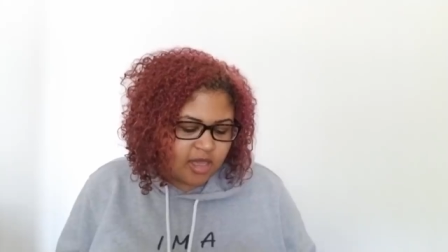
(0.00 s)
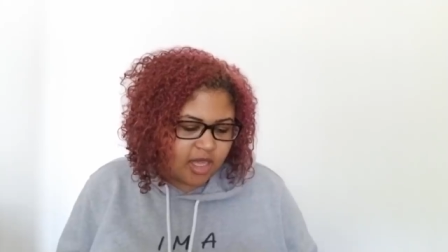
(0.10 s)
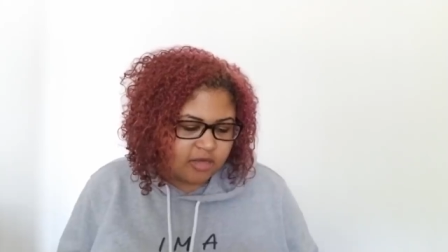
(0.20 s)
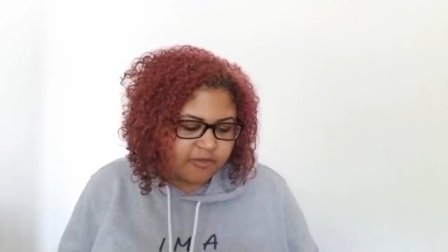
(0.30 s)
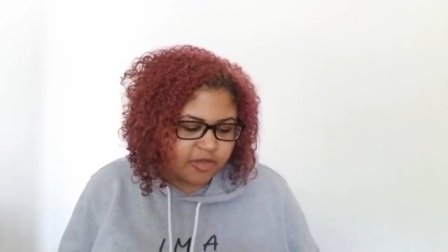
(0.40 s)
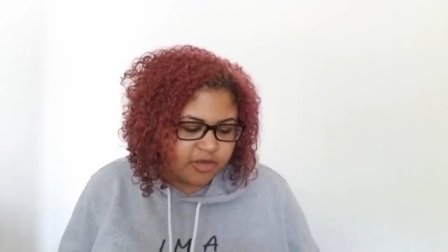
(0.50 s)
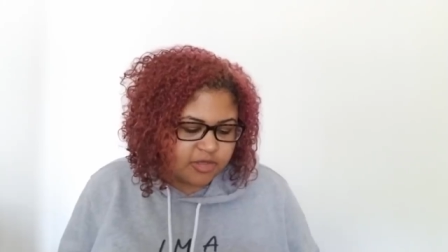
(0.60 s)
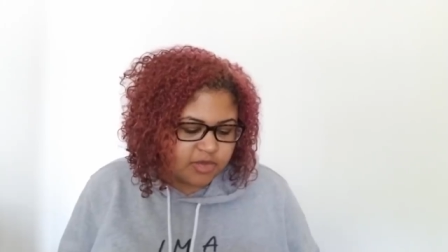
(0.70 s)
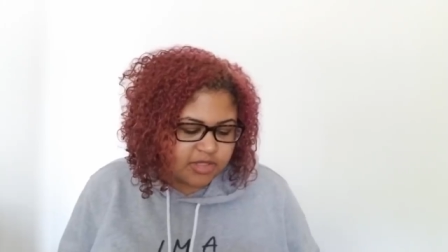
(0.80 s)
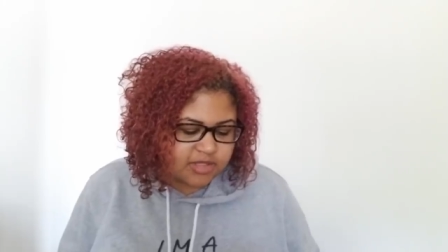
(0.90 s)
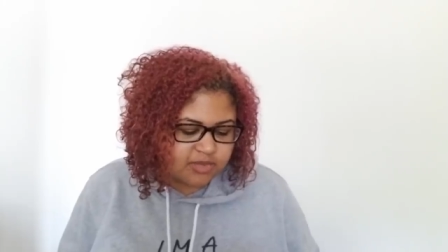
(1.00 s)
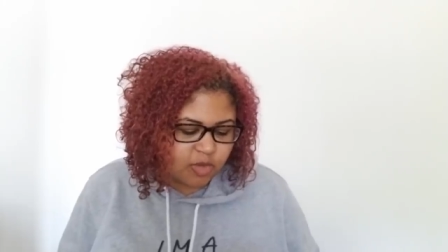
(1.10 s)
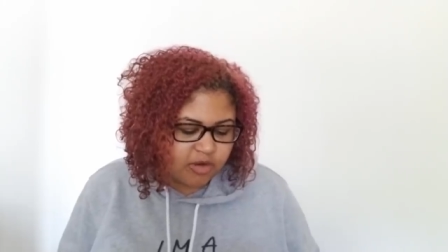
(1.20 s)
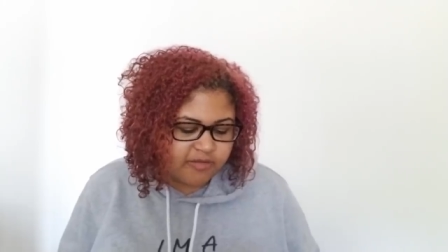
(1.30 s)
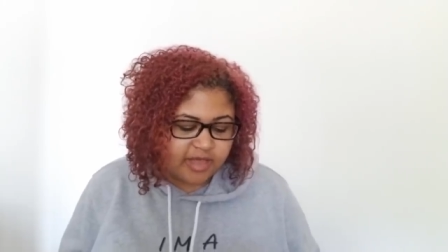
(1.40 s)
And for those where this is
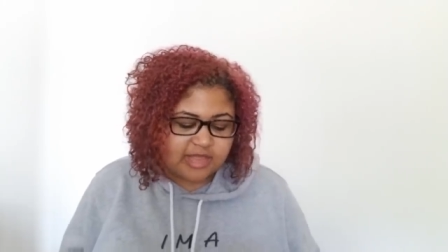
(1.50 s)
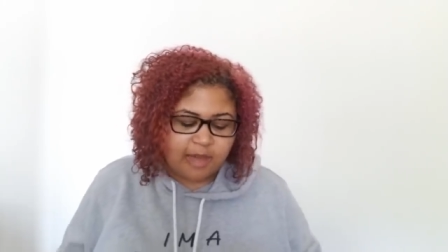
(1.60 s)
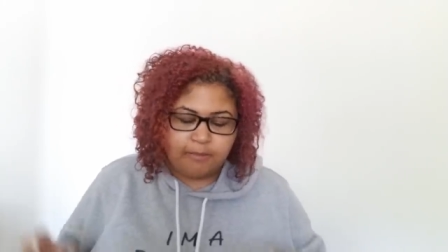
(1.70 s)
more of like that